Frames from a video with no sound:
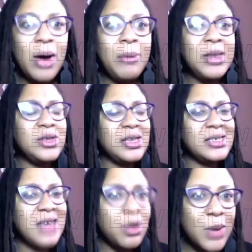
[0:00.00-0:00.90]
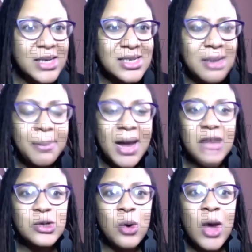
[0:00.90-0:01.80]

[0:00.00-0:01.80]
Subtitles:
ago, I went to the southwestern part.